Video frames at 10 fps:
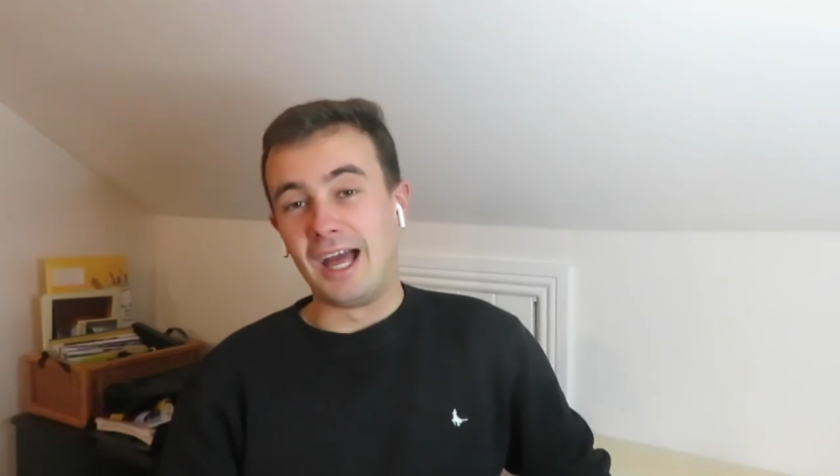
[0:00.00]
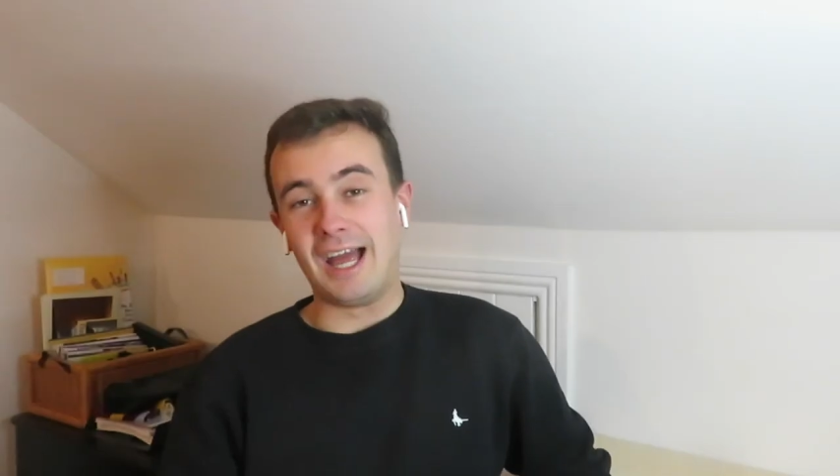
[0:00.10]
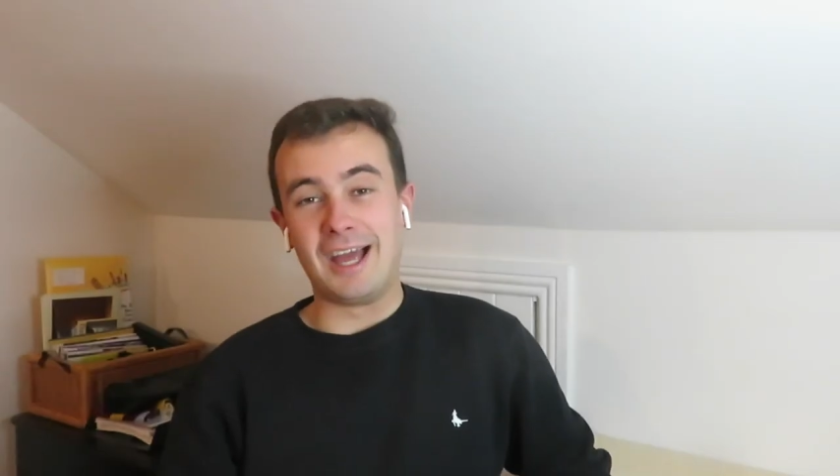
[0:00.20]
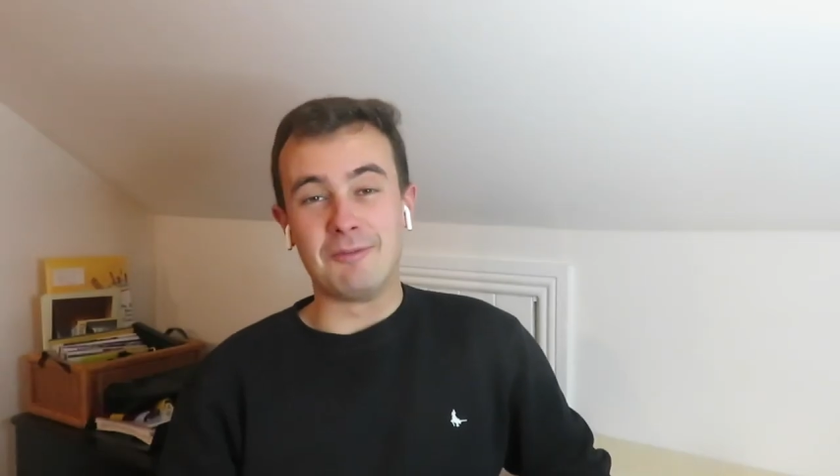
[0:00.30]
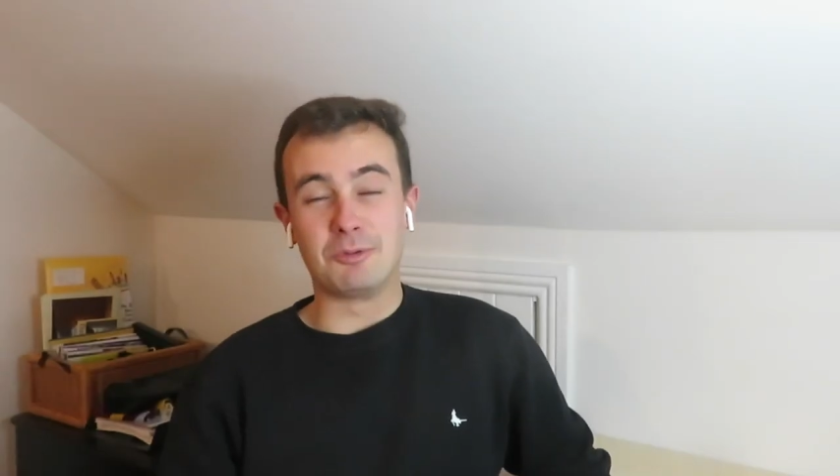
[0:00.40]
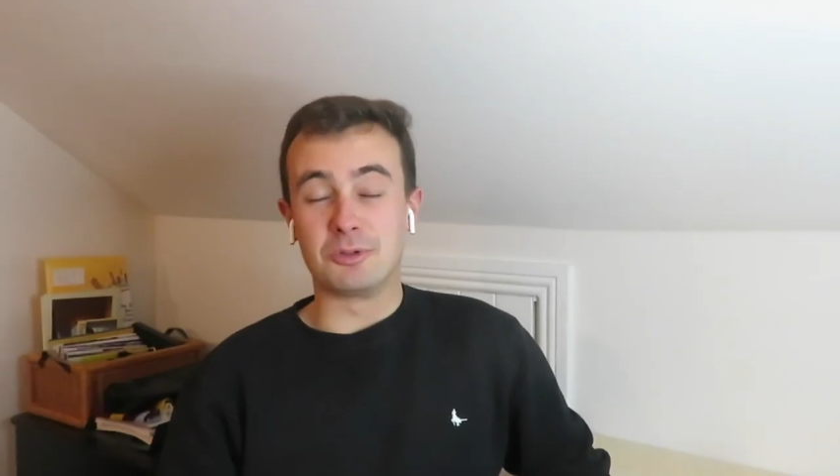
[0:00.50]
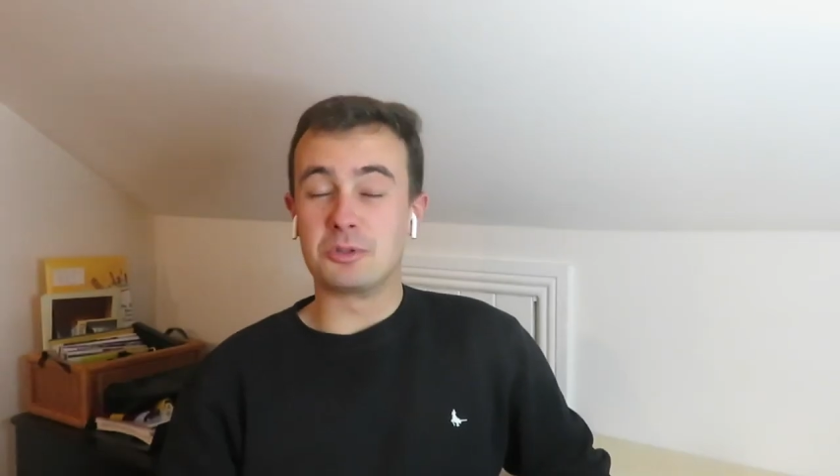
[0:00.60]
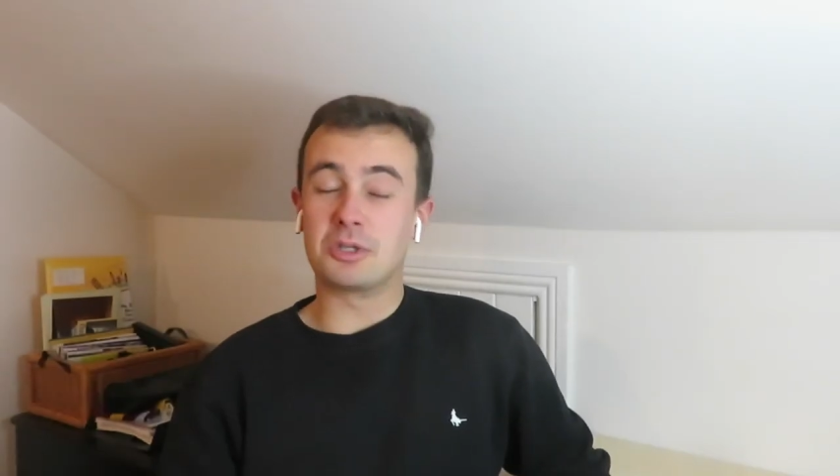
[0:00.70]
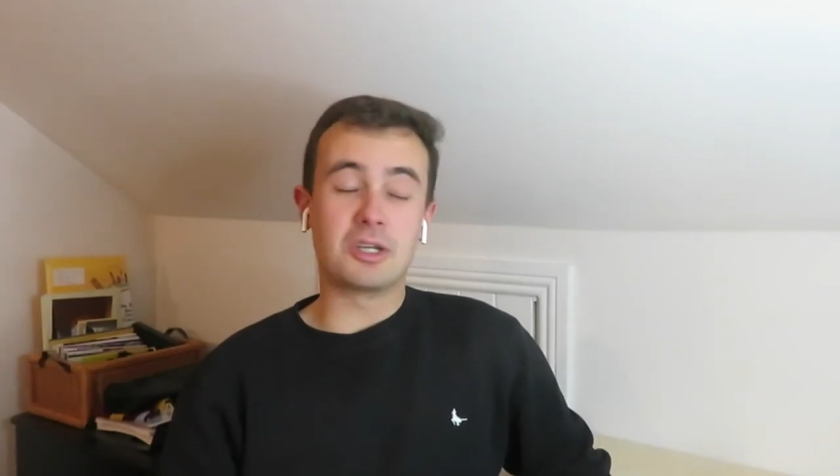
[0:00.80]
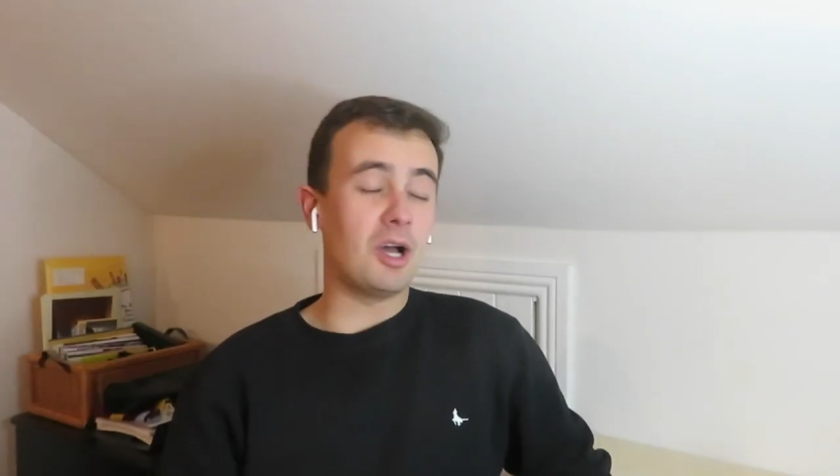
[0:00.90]
But
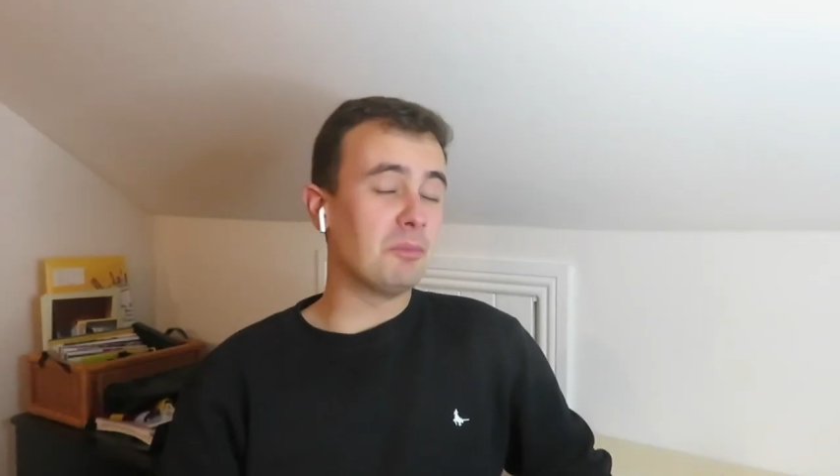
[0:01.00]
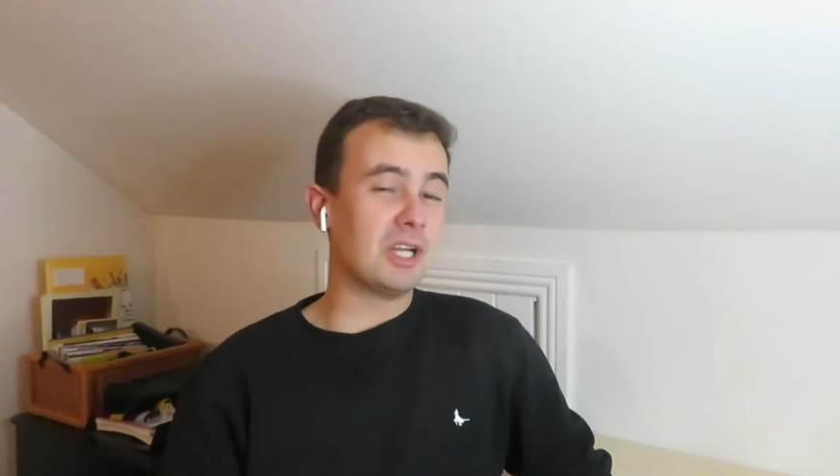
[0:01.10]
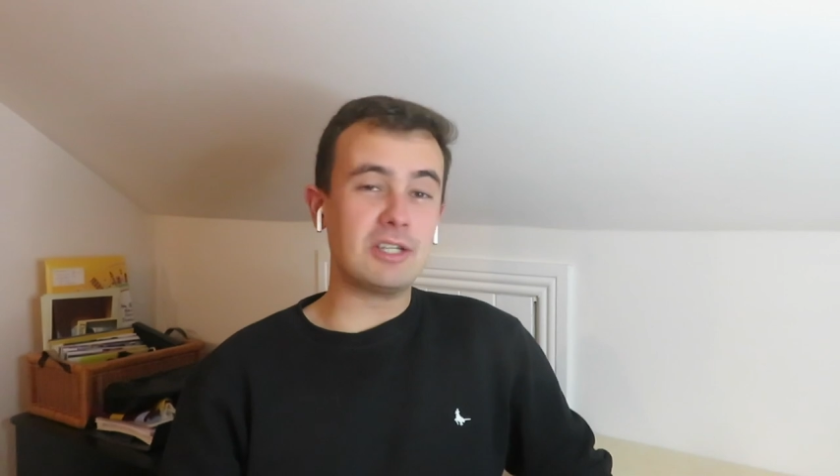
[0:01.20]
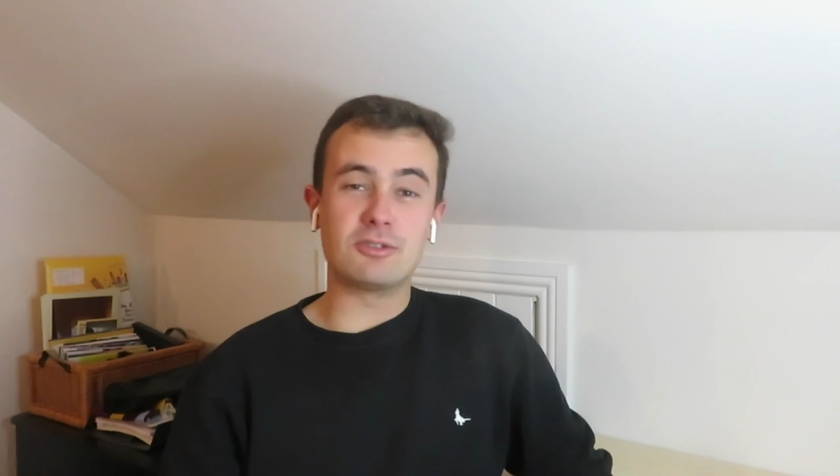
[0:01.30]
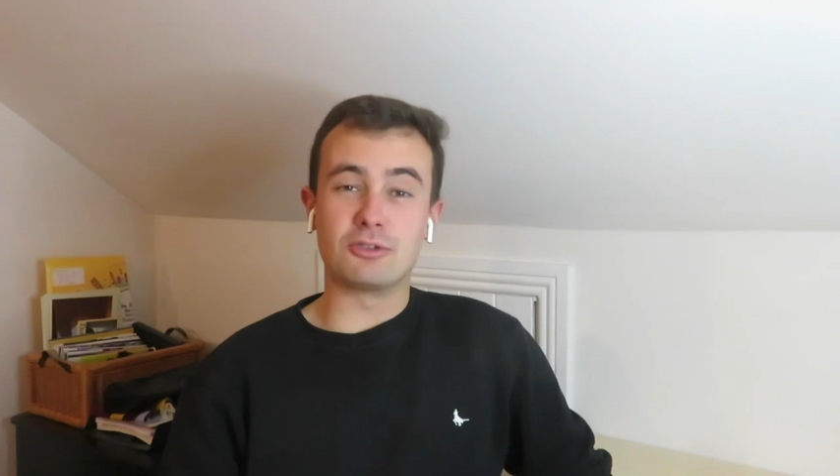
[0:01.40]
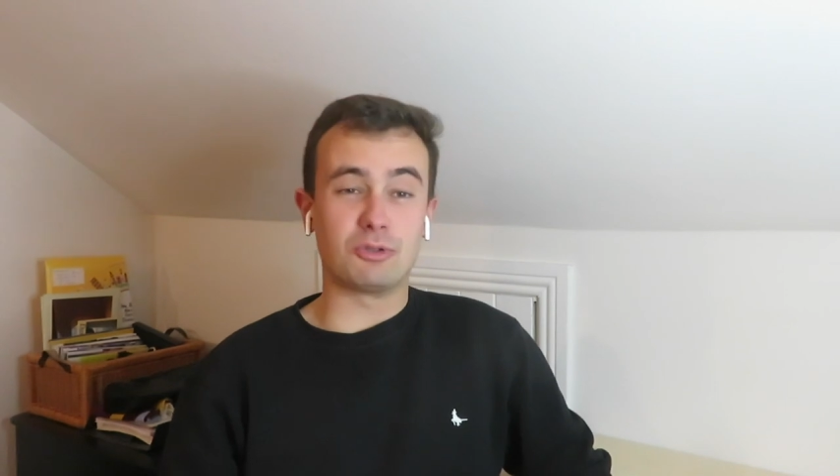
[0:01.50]
a combination